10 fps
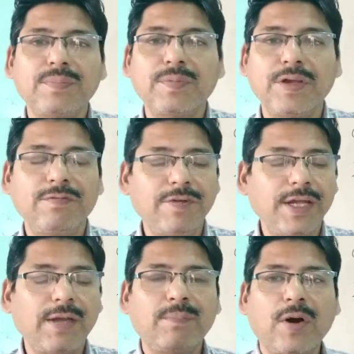if we
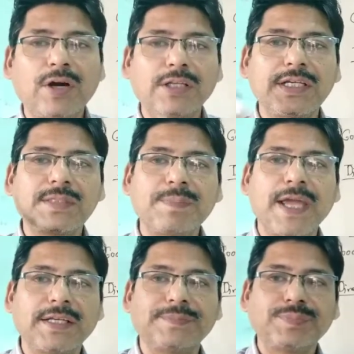have bought this
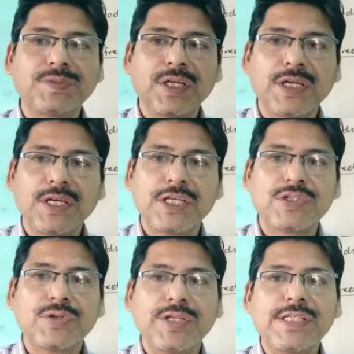pen,
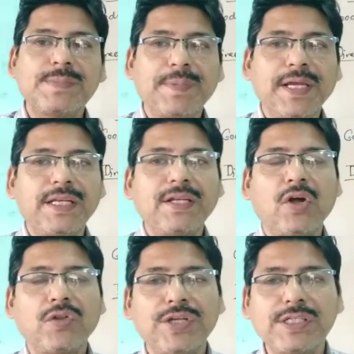so this pen,
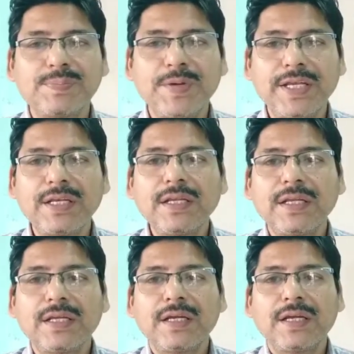on this pen,
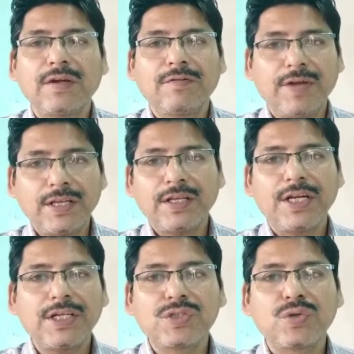when
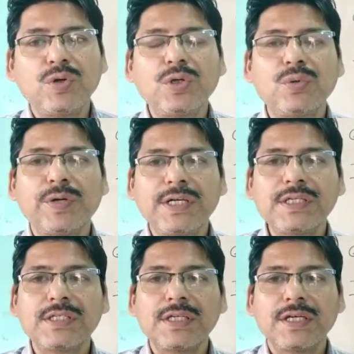it is sold to
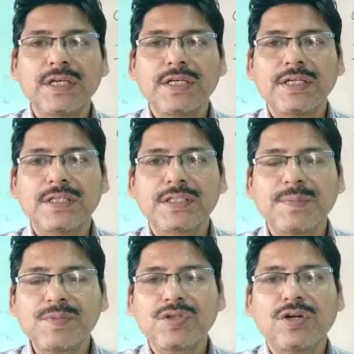us,
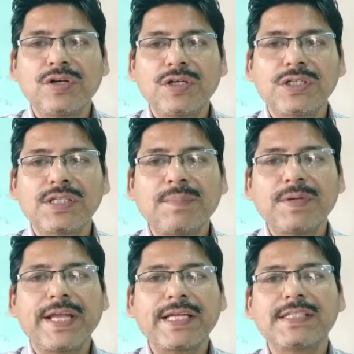some
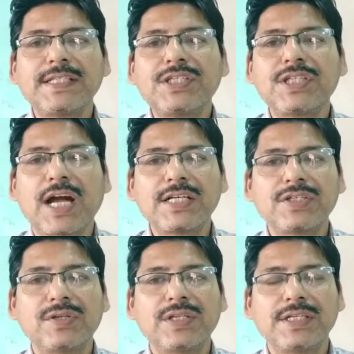tax is charged
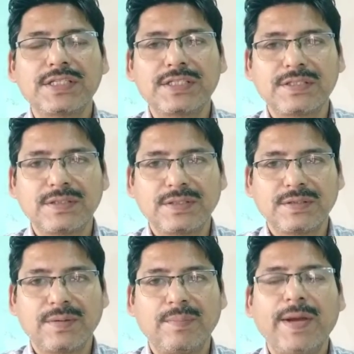on this
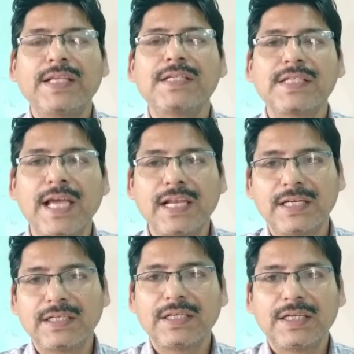by the
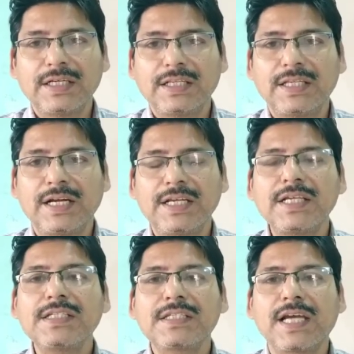seller, that
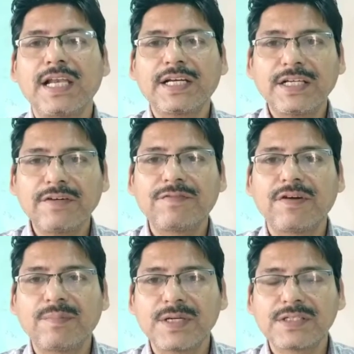is collected
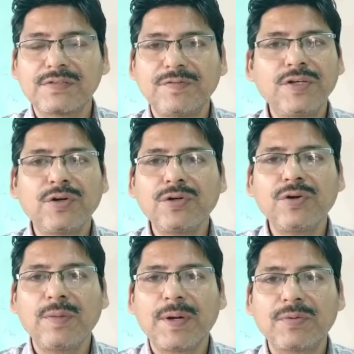from us. We don't
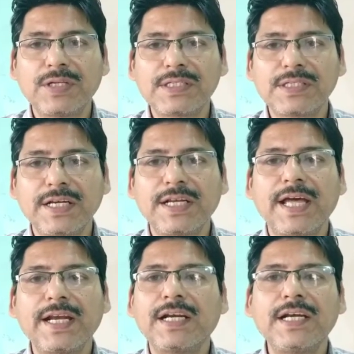know about this.
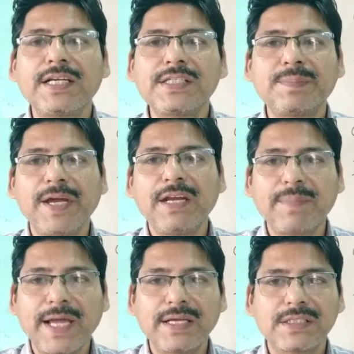Indirectly it is paid
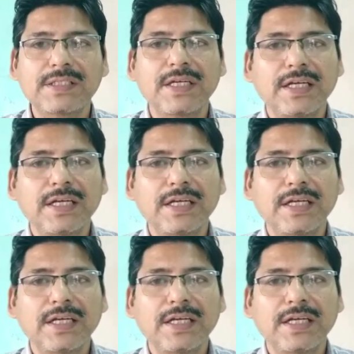by us,